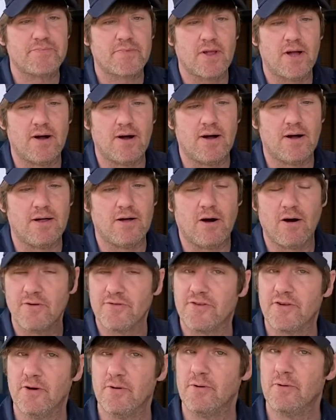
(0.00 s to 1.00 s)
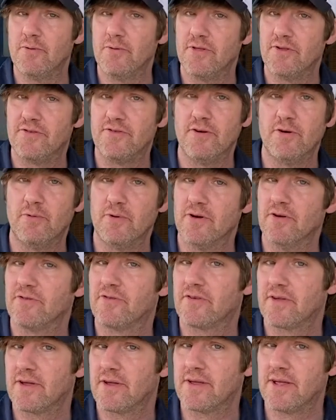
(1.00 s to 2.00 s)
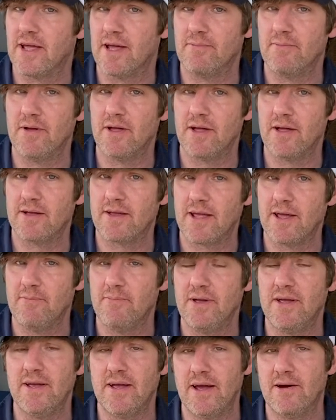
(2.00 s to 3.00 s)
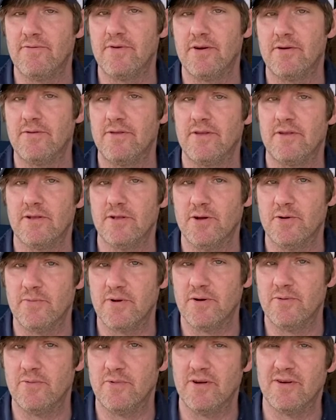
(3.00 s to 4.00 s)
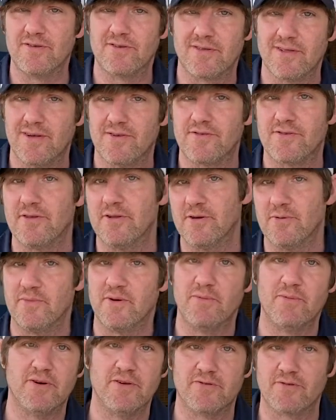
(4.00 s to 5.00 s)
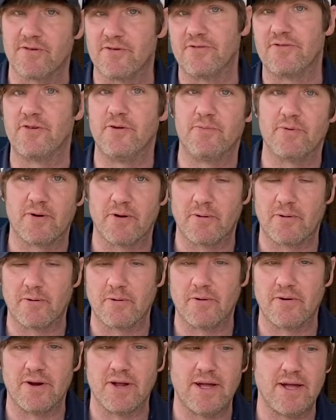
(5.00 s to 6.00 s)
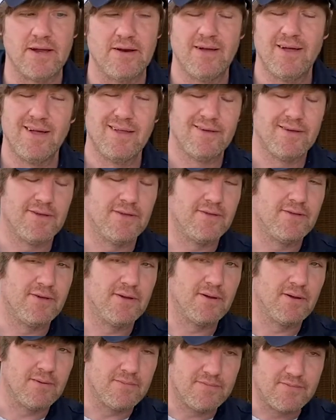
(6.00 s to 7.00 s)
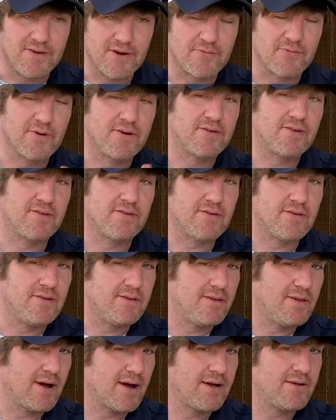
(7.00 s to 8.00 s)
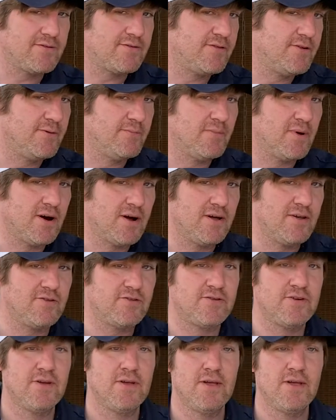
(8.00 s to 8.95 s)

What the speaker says: Also, the steel wheels can be heavier than aluminum wheels unless the aluminum wheels are super ornate. The difference is not too much,